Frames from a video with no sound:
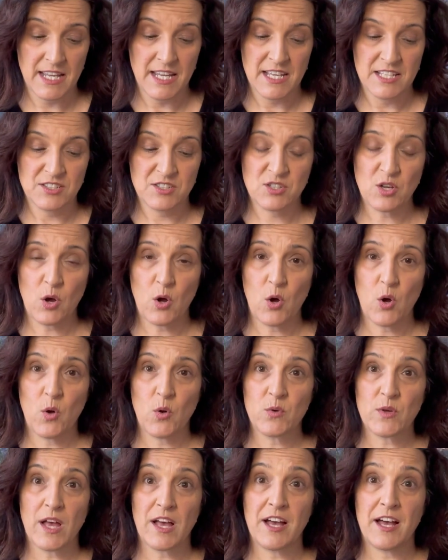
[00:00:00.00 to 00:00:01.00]

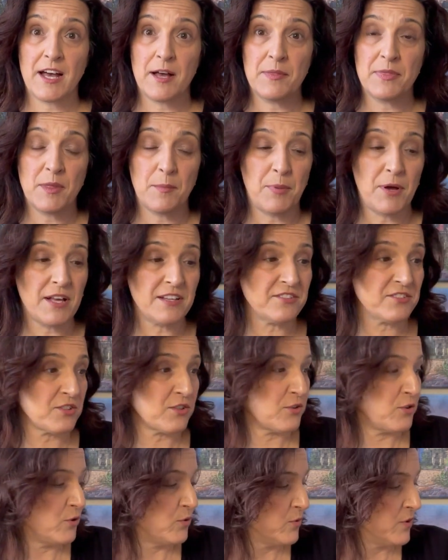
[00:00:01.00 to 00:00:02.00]
So the
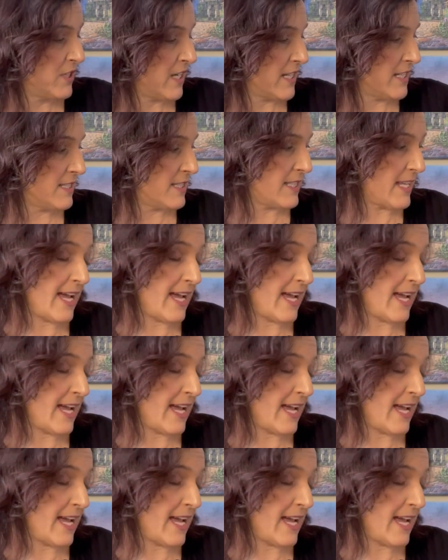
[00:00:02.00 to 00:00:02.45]
puzzler who does